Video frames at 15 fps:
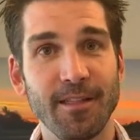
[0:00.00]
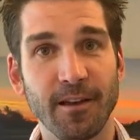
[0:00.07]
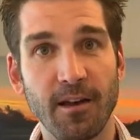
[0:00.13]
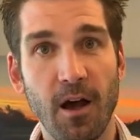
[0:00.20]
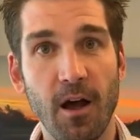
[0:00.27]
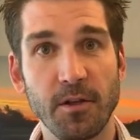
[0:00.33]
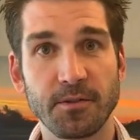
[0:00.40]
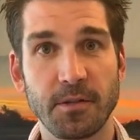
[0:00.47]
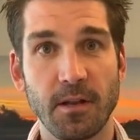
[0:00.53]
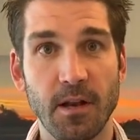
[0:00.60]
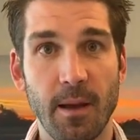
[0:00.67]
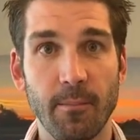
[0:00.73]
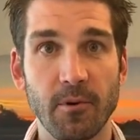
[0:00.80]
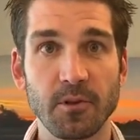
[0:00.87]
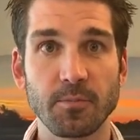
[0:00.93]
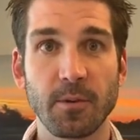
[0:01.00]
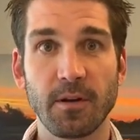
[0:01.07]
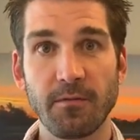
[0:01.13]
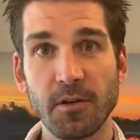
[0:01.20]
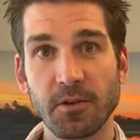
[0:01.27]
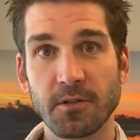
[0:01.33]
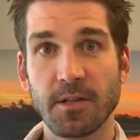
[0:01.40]
the cons are the numbers, but
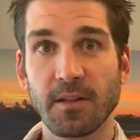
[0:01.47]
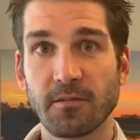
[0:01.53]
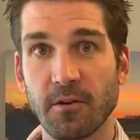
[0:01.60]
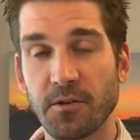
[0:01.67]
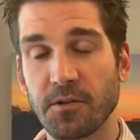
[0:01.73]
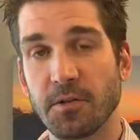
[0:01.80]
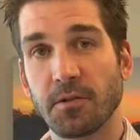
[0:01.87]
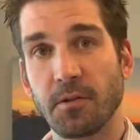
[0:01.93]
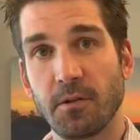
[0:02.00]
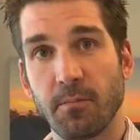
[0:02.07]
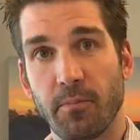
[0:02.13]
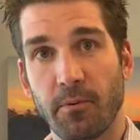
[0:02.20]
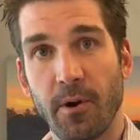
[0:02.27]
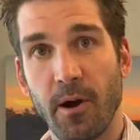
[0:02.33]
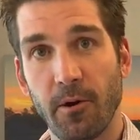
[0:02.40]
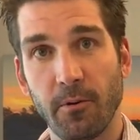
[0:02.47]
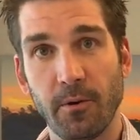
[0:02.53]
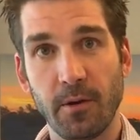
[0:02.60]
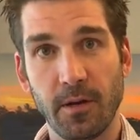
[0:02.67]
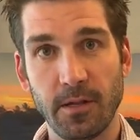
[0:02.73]
eventually that turns into the pro.